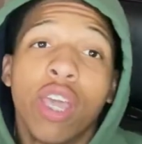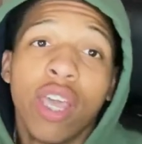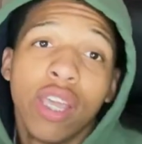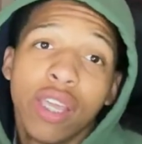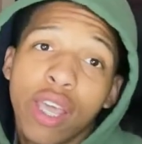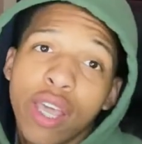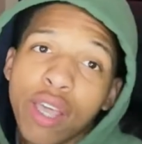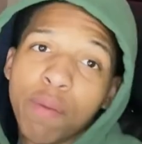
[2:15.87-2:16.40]

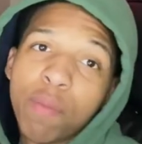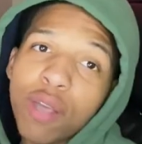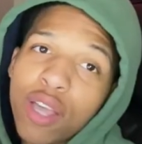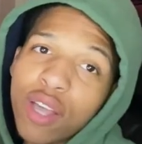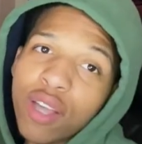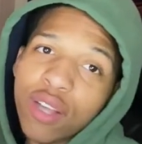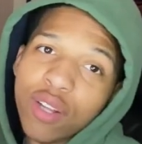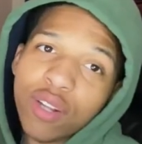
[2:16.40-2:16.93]
K-Gig,
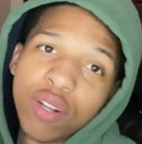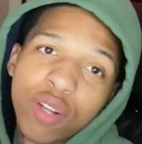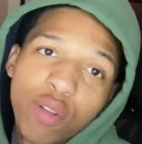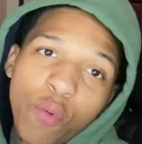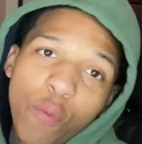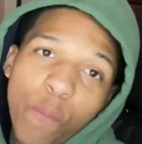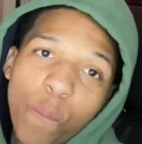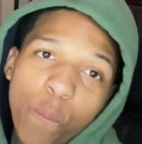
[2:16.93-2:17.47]
man.
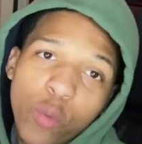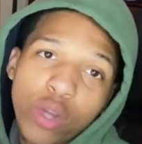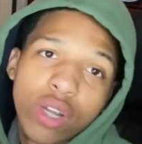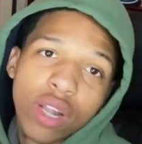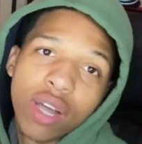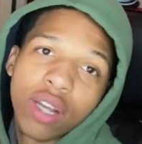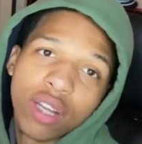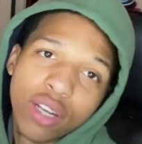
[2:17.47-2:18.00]
I'm
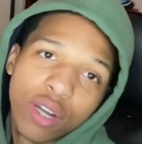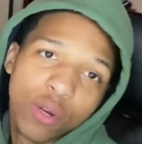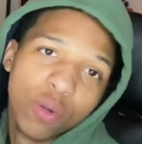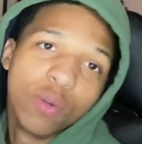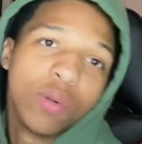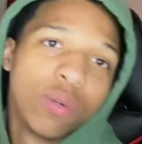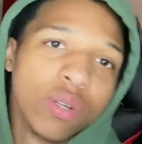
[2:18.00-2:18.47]
clocking out.